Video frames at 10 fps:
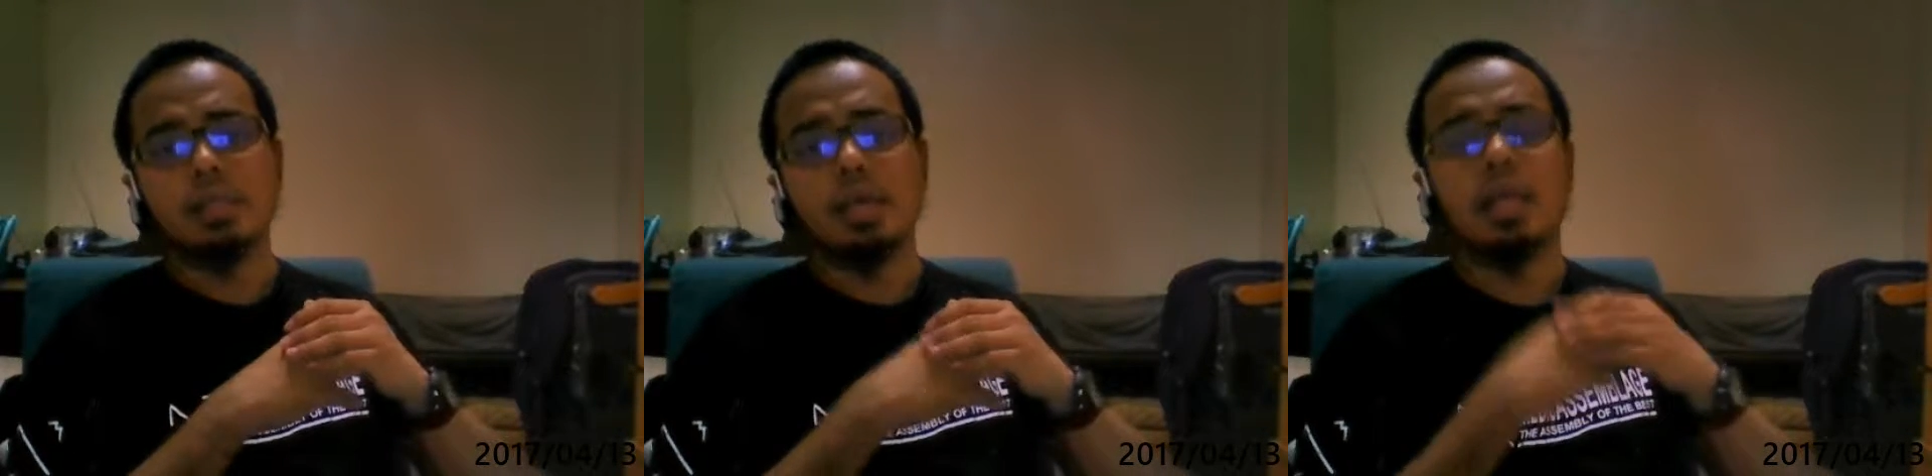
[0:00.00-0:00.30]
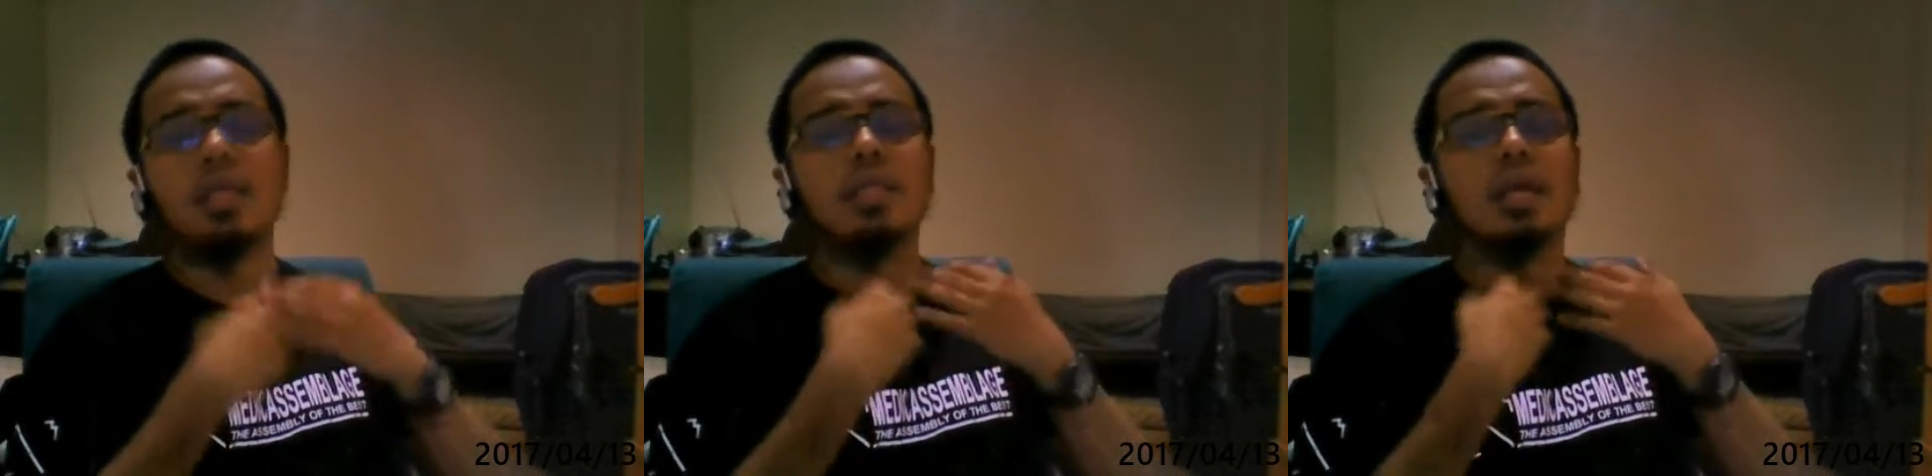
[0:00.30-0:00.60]

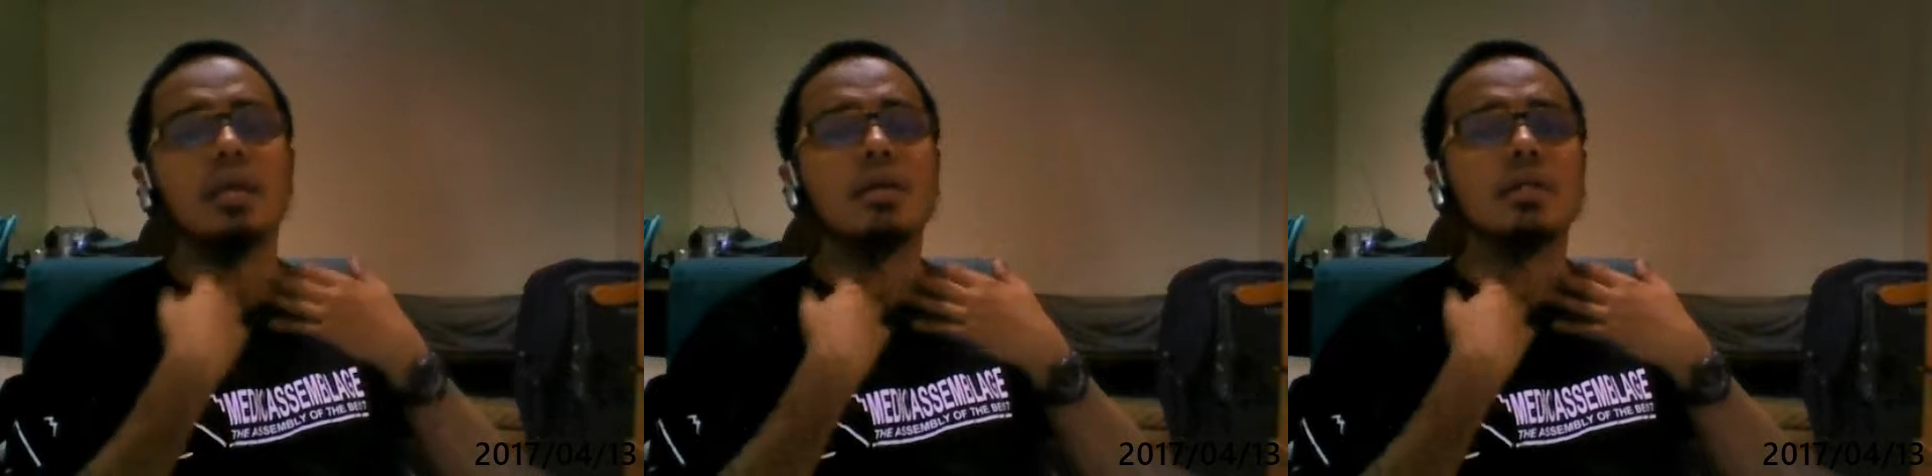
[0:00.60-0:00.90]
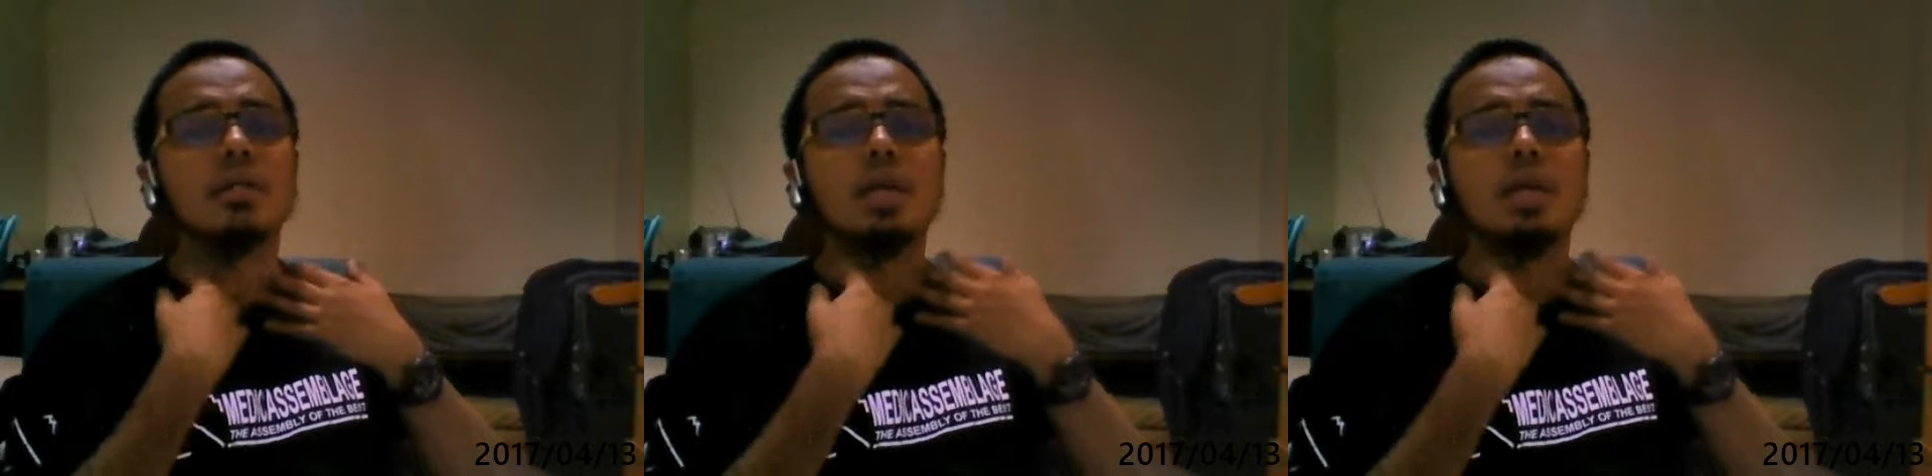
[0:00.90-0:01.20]
any
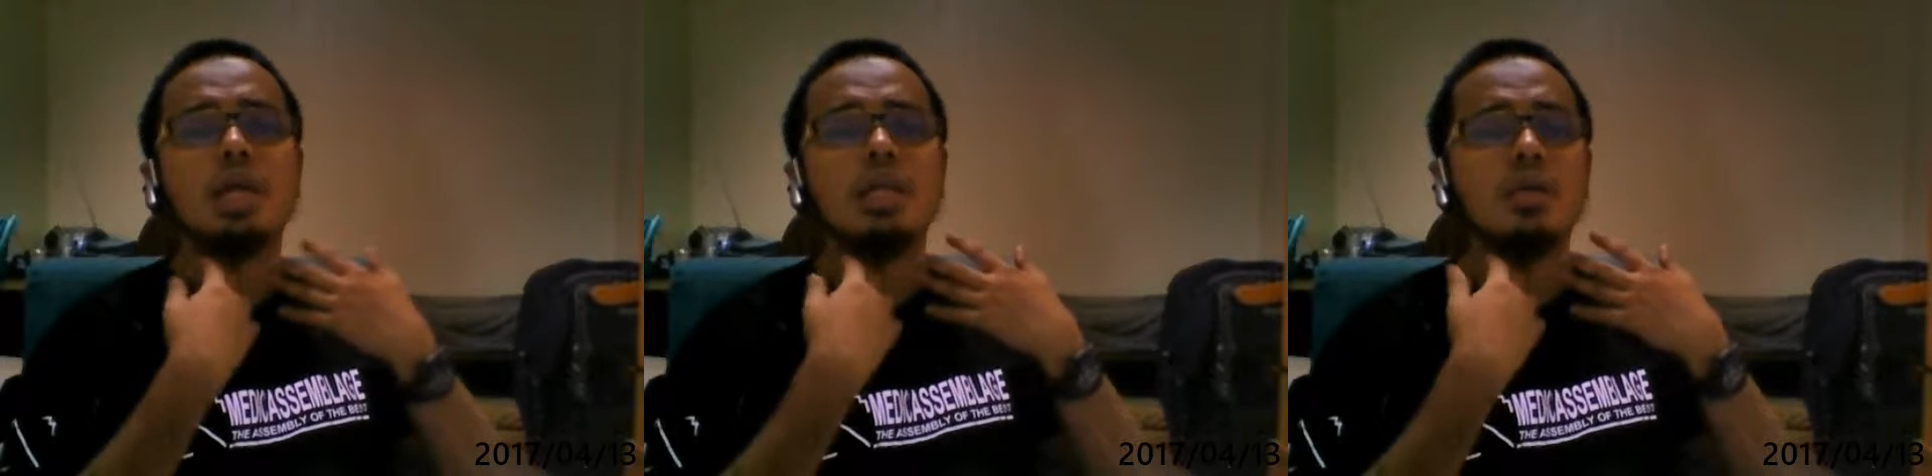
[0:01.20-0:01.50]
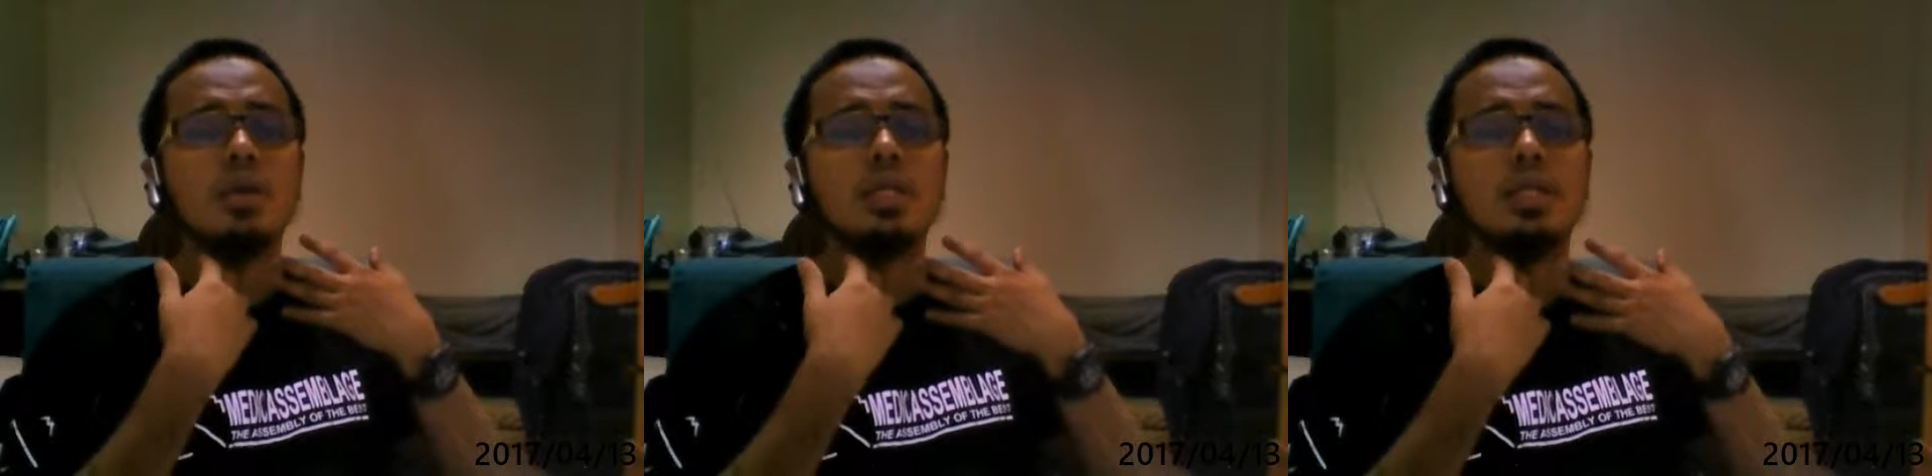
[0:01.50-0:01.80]
thyroid, any
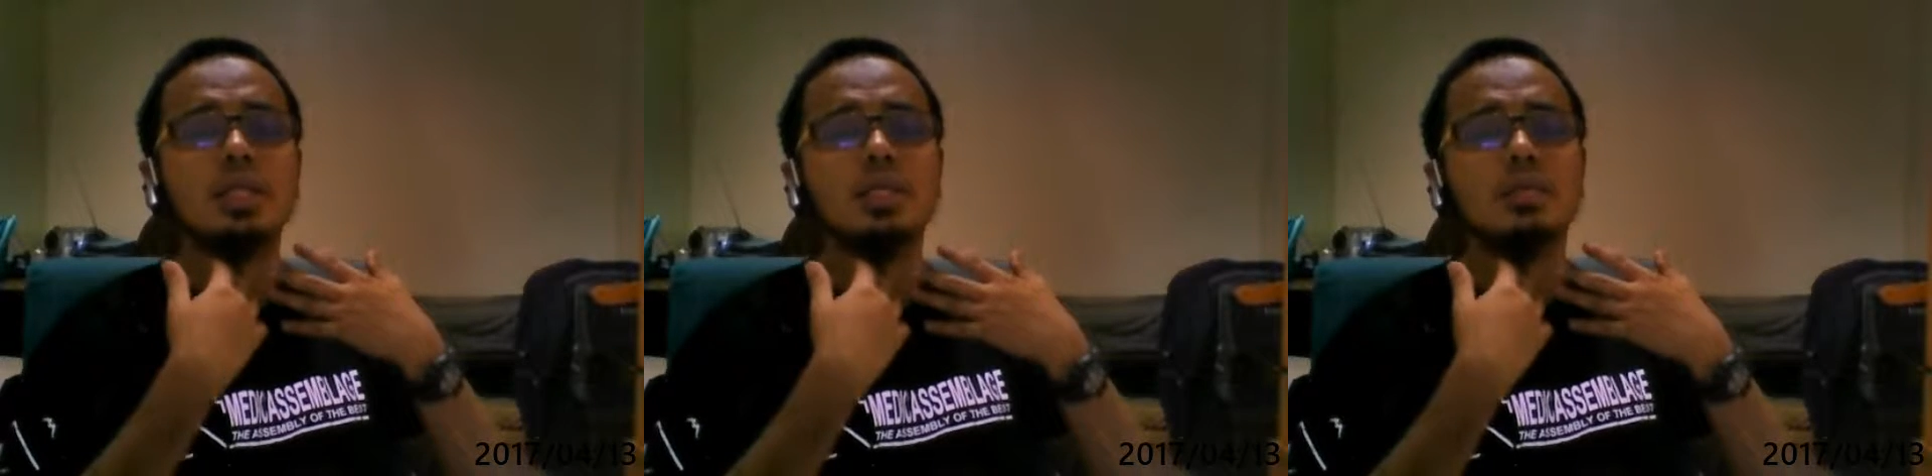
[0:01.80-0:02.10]
goiter,